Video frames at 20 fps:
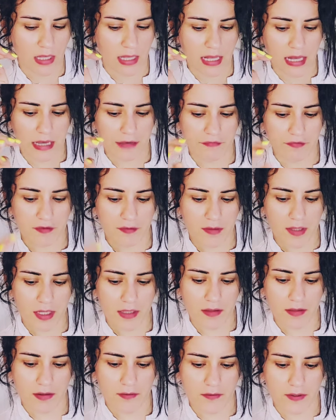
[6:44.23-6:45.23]
I feel
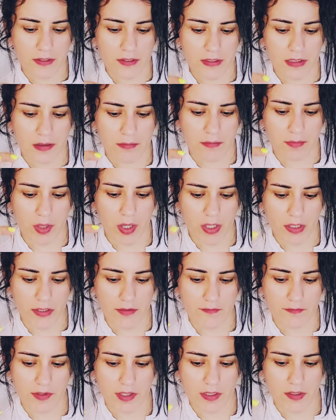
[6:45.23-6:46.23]
like there is a part
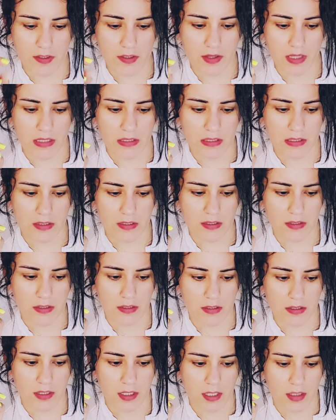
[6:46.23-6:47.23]
of this that
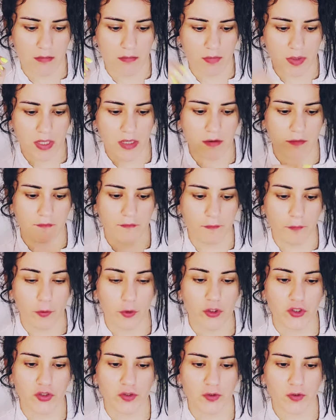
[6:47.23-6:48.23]
is being
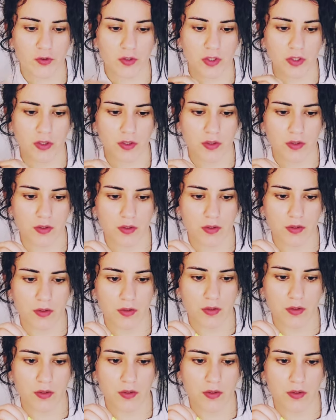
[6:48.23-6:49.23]
forced on you.
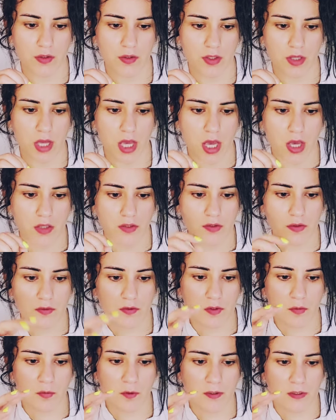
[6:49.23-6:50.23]
So it's
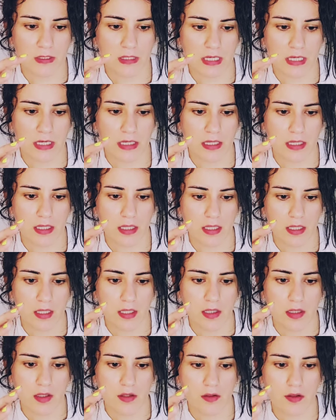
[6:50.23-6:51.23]
almost like
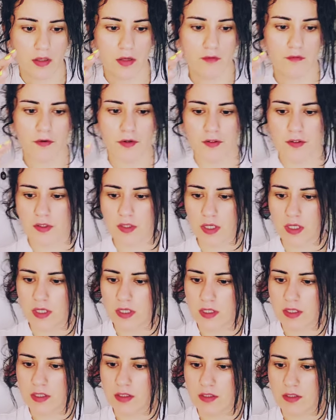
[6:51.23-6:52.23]
the universe
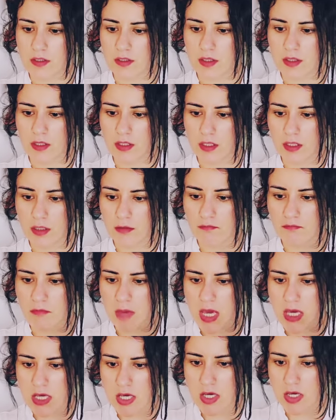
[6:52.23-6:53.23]
is
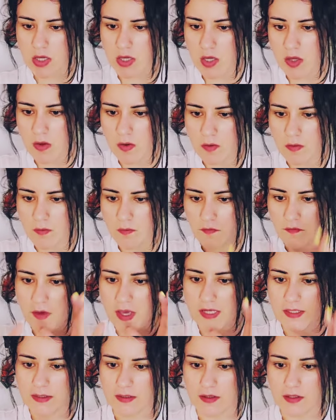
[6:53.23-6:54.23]
making you
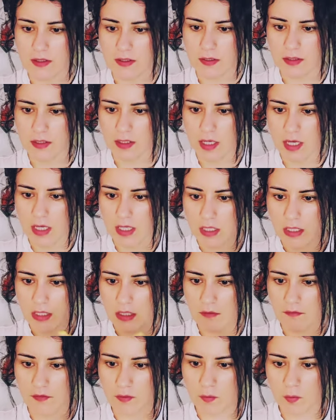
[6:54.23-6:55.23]
face this
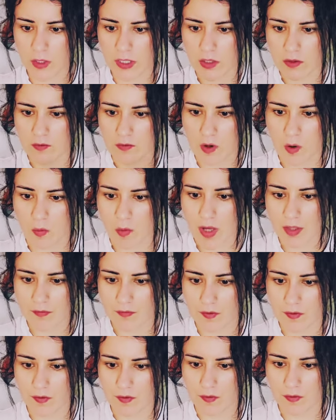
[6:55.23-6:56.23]
even when you don't want
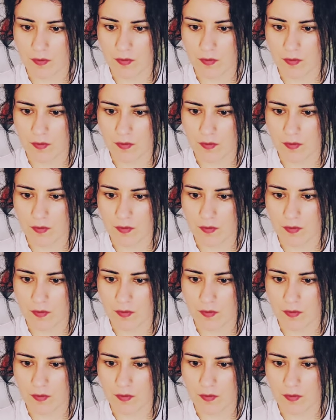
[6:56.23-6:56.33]
to.